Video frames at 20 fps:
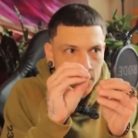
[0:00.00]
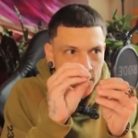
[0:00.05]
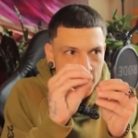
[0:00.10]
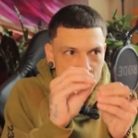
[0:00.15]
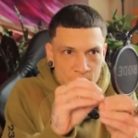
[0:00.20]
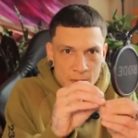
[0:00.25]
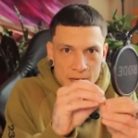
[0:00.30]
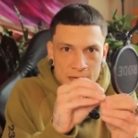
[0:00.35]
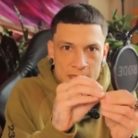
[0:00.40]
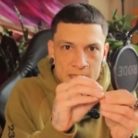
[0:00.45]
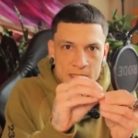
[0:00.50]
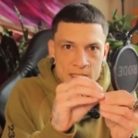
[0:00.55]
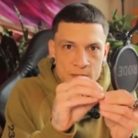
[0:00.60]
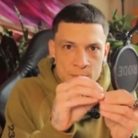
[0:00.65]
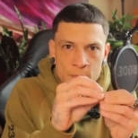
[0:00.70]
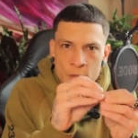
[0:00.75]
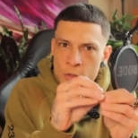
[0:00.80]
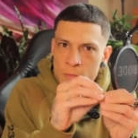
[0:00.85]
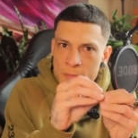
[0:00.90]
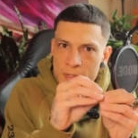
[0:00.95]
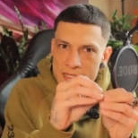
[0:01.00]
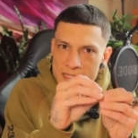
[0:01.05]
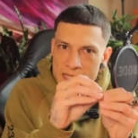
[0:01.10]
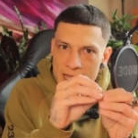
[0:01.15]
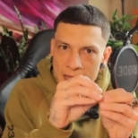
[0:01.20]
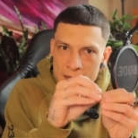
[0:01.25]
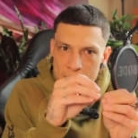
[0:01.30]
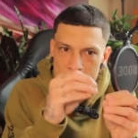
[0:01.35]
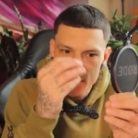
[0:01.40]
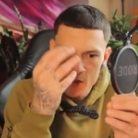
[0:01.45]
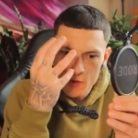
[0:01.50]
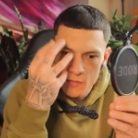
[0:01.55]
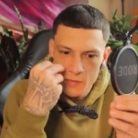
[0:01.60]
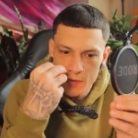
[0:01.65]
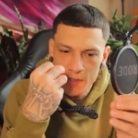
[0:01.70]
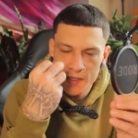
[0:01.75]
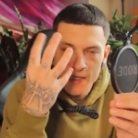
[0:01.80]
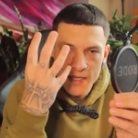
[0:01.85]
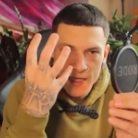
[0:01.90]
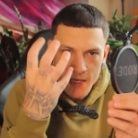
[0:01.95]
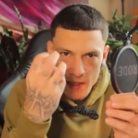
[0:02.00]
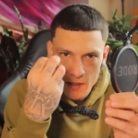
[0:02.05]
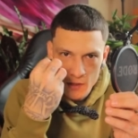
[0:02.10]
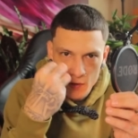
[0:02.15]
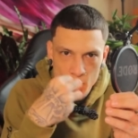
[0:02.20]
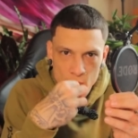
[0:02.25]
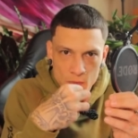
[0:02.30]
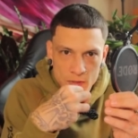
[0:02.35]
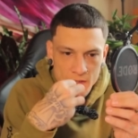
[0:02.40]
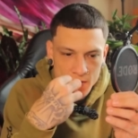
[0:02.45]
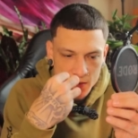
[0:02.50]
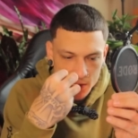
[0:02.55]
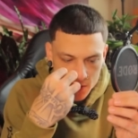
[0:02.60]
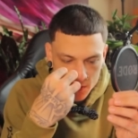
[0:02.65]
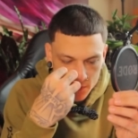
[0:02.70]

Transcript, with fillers: spending some hermit time to really hear what the